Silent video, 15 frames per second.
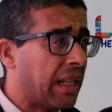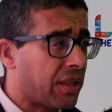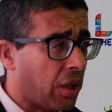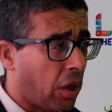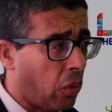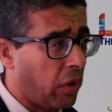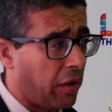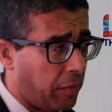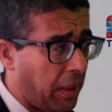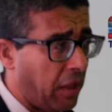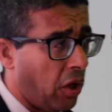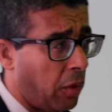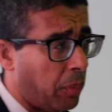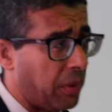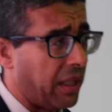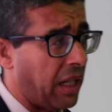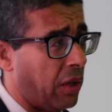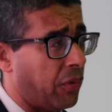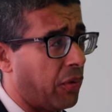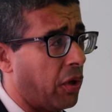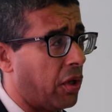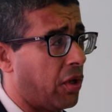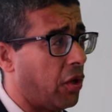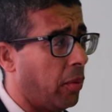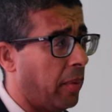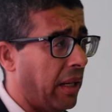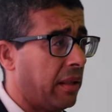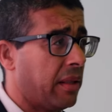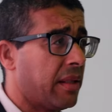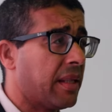So we've been open now for 2
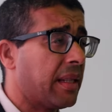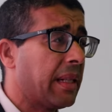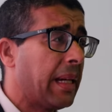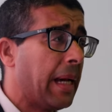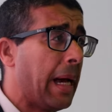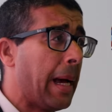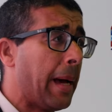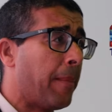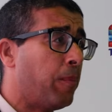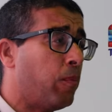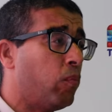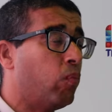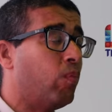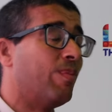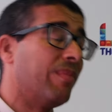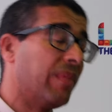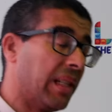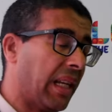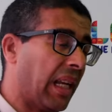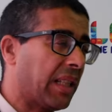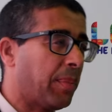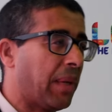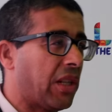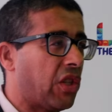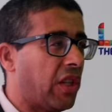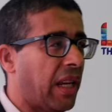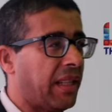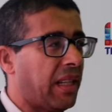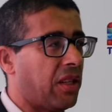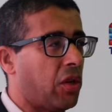months. Not much
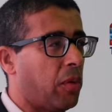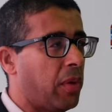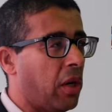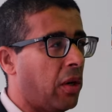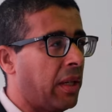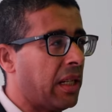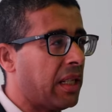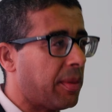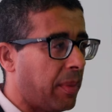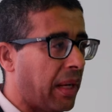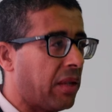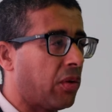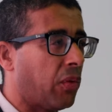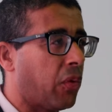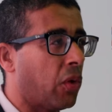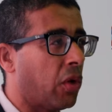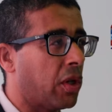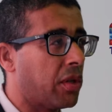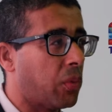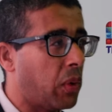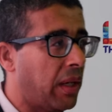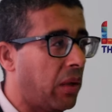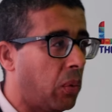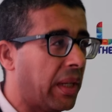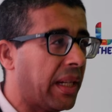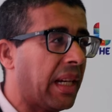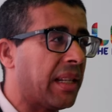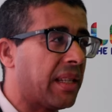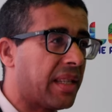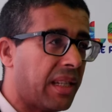data, to be honest, but of course we
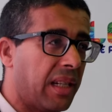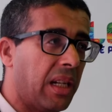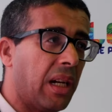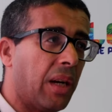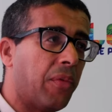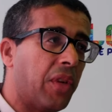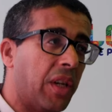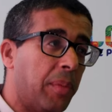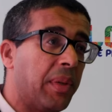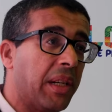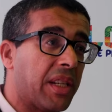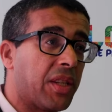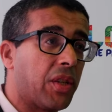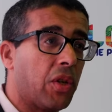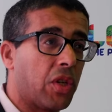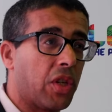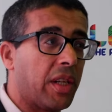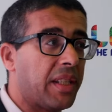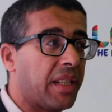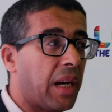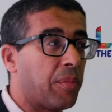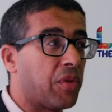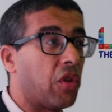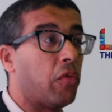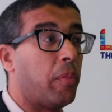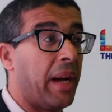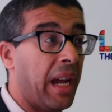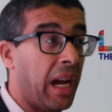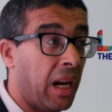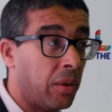can see a very big surge in terms of
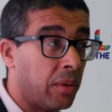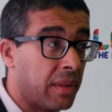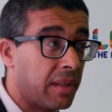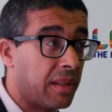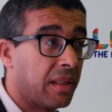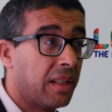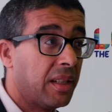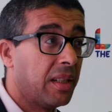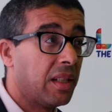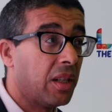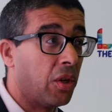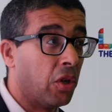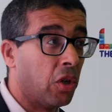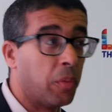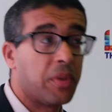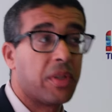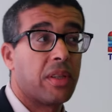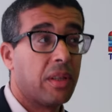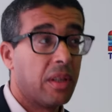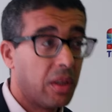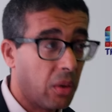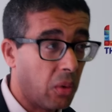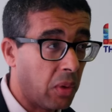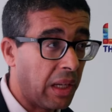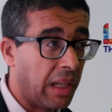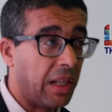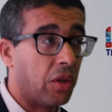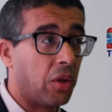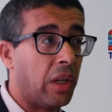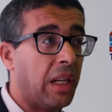buyouts, groups
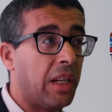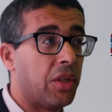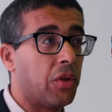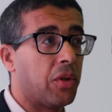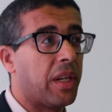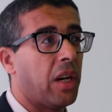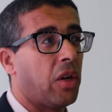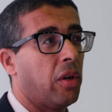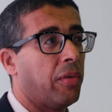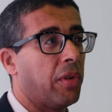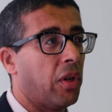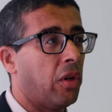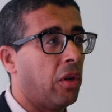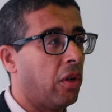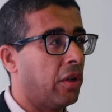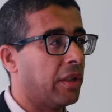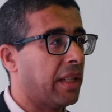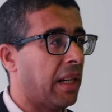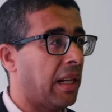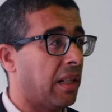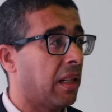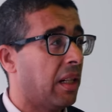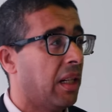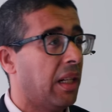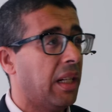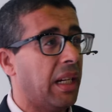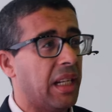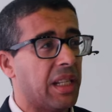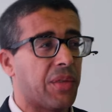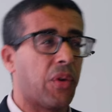willing really to take over a whole hotel.
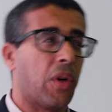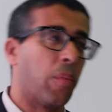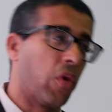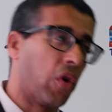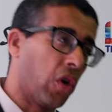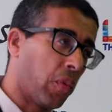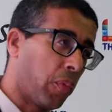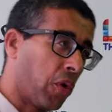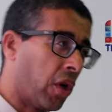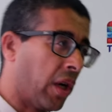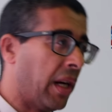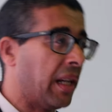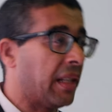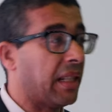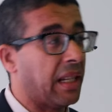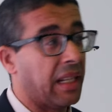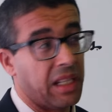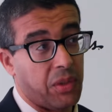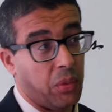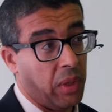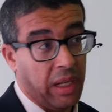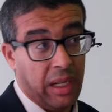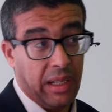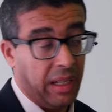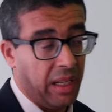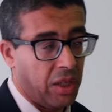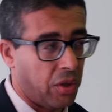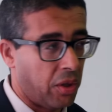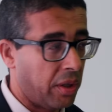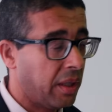Okay. It's from corporate and as well
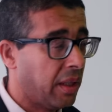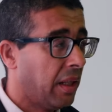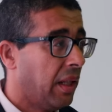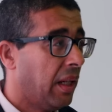leisure.